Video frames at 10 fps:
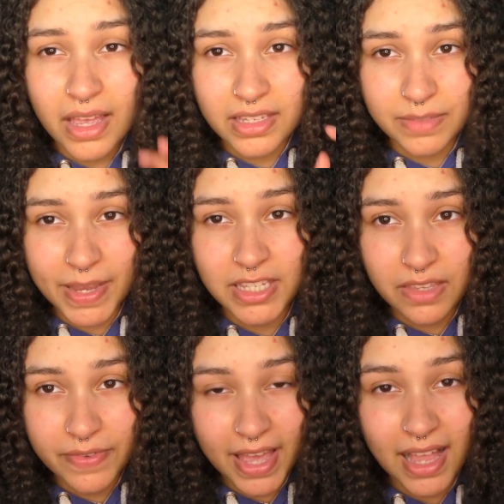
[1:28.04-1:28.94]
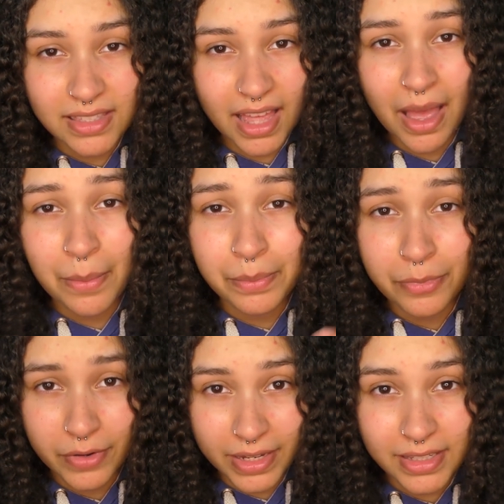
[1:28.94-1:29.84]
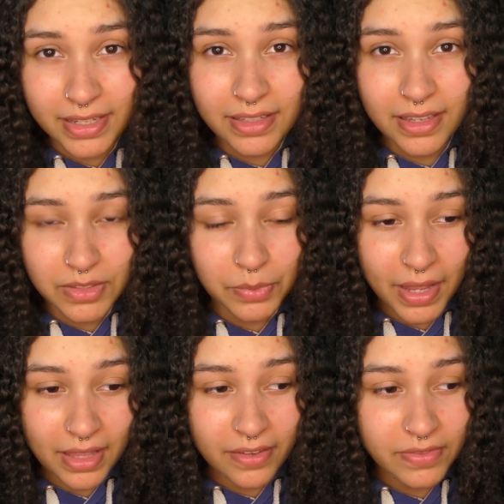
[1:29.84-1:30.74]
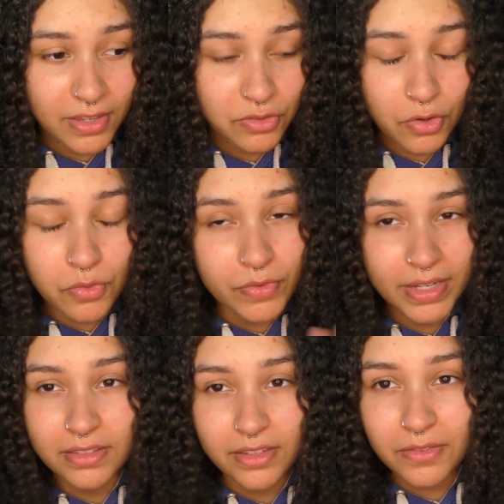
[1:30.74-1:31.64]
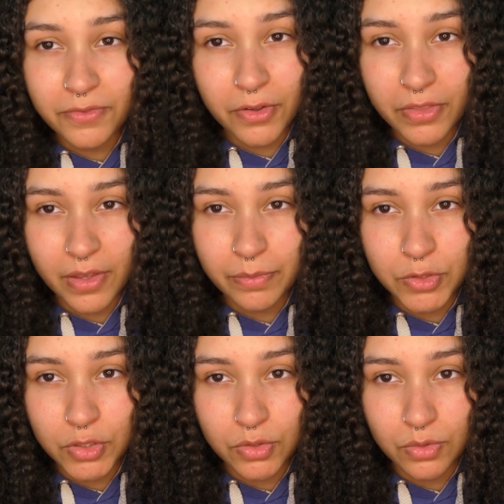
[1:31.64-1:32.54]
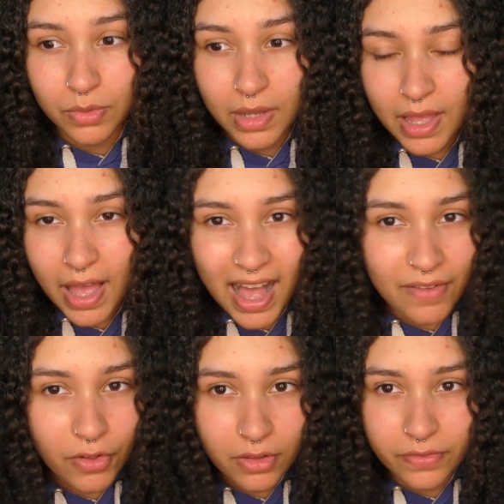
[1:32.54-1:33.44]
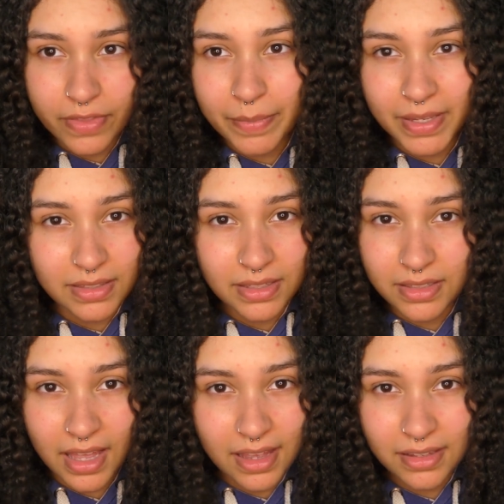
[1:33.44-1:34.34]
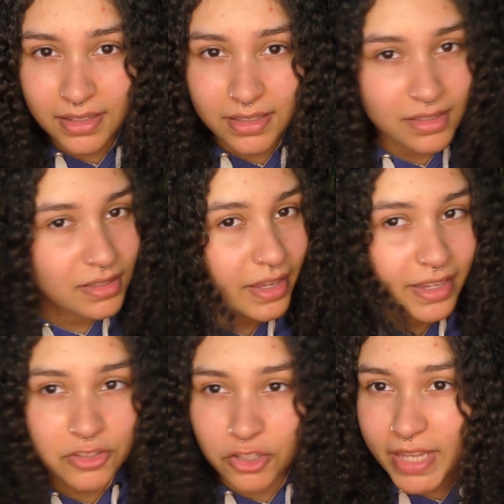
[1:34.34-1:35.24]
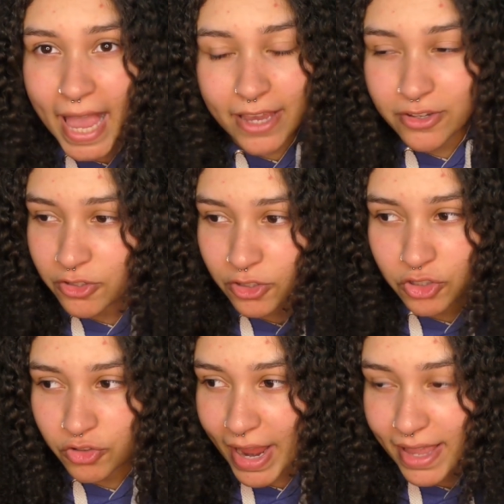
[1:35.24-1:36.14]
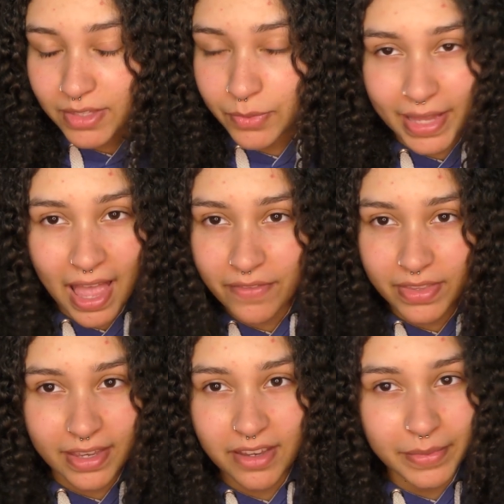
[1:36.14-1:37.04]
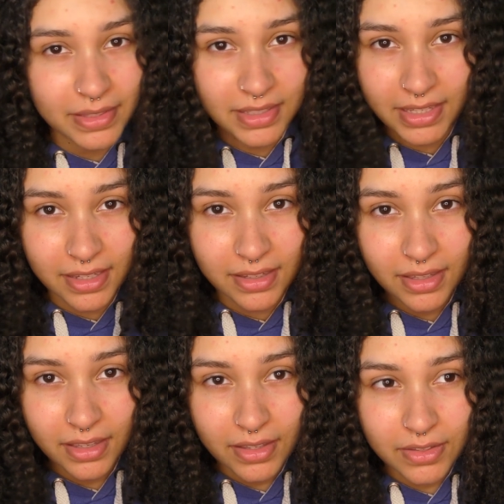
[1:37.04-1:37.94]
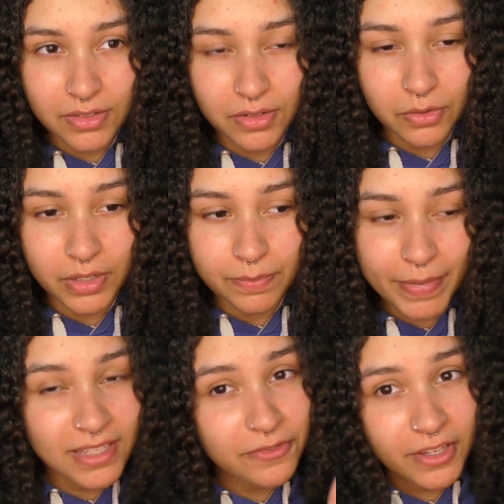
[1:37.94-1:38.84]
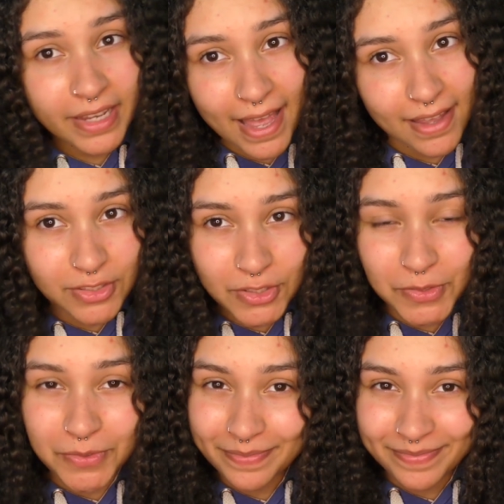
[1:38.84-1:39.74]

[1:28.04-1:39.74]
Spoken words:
Especially for cats that aren't breeding as well, if there's no reason for them to have all of their bits intact, it's just extra stress whenever they come into heat, so it's better for your cat too.